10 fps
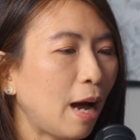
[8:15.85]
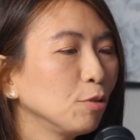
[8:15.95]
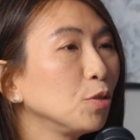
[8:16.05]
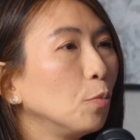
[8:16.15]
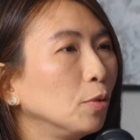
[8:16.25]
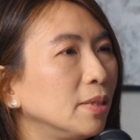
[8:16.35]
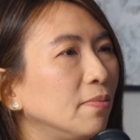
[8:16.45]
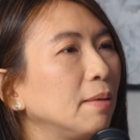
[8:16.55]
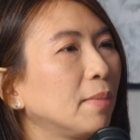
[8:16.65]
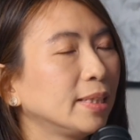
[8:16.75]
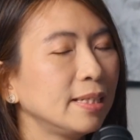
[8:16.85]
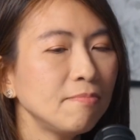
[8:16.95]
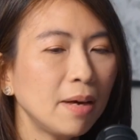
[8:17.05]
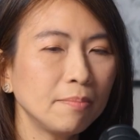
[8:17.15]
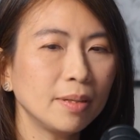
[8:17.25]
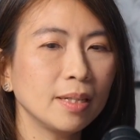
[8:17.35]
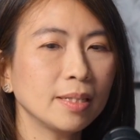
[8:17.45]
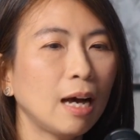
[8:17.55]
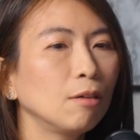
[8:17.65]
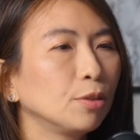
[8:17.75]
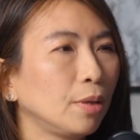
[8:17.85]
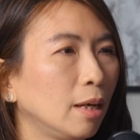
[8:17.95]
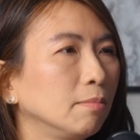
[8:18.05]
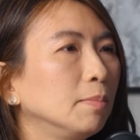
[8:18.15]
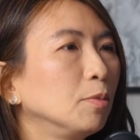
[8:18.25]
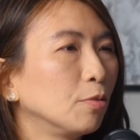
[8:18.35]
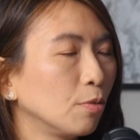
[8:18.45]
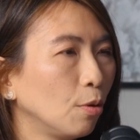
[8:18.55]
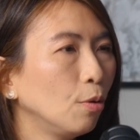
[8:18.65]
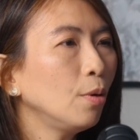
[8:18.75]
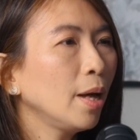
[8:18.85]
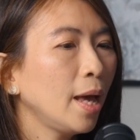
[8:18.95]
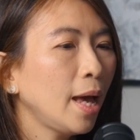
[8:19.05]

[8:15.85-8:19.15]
how to motivate my team members, how to help them grow,